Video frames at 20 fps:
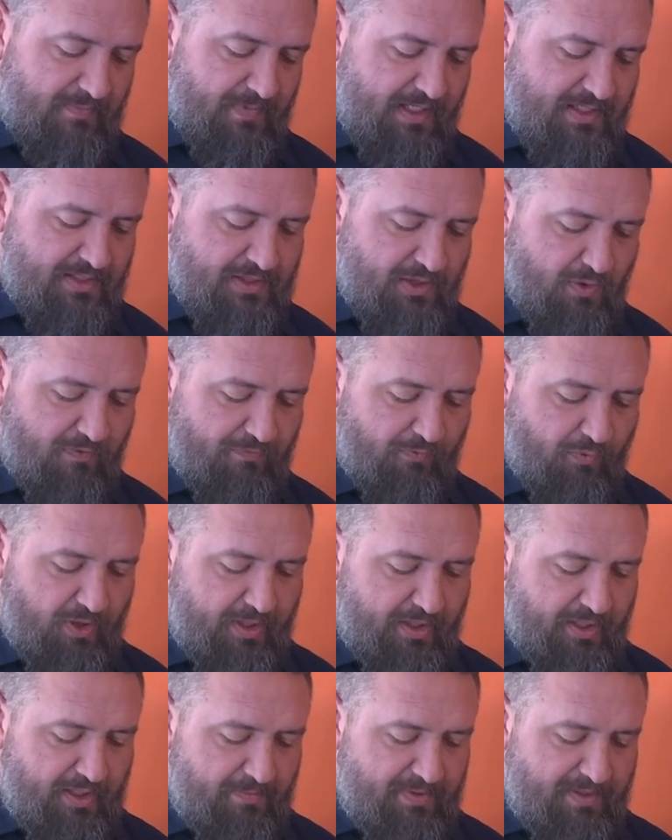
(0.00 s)
And so, if we're
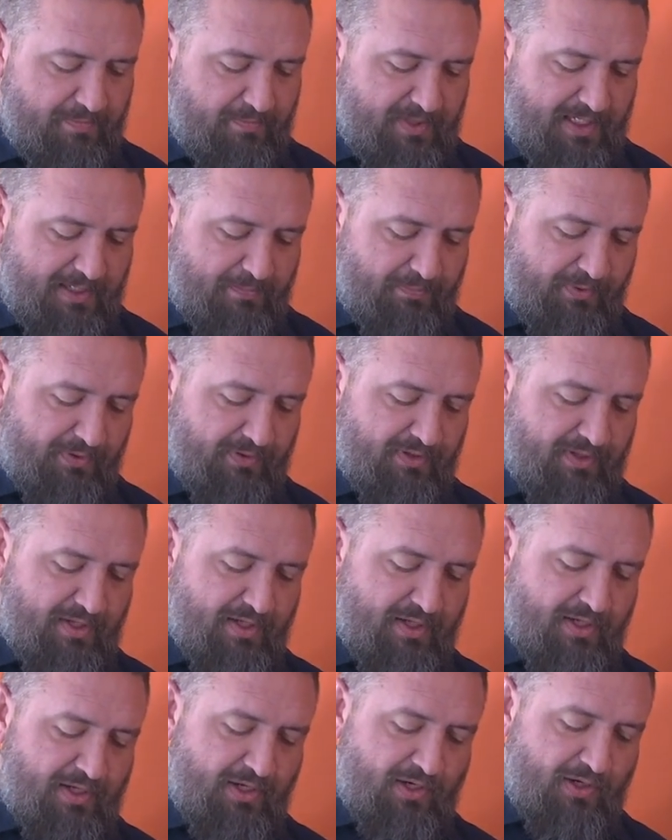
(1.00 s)
going to be people
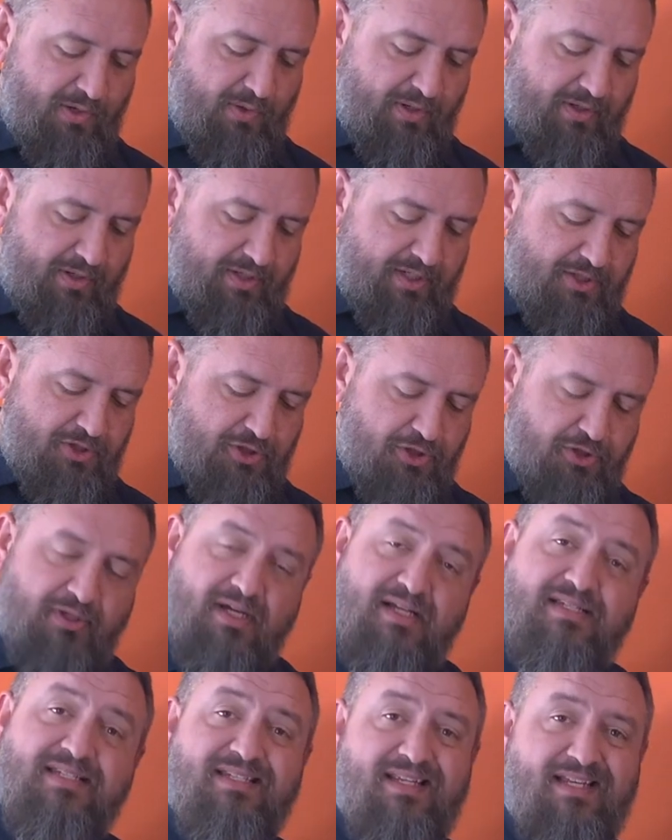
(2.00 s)
who are going to
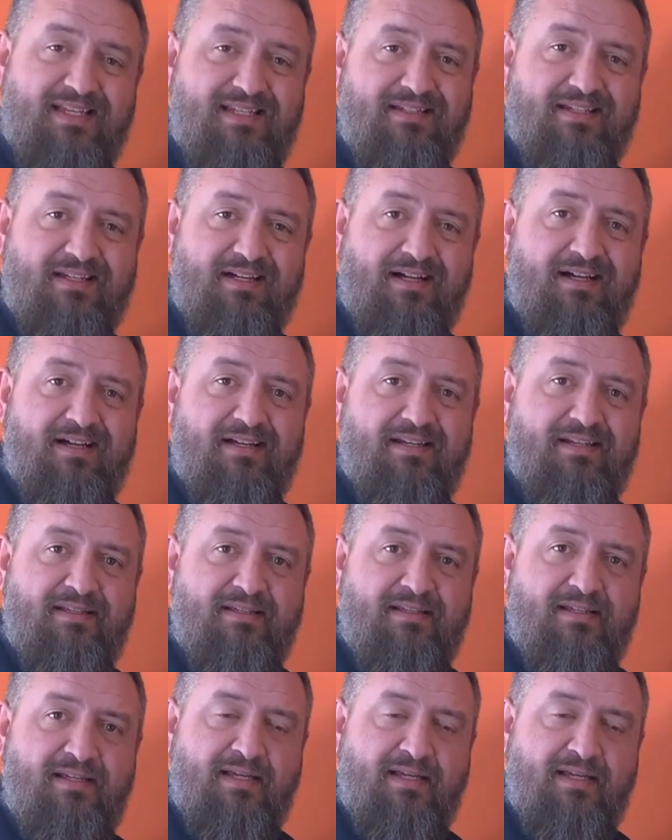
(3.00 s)
trust in God,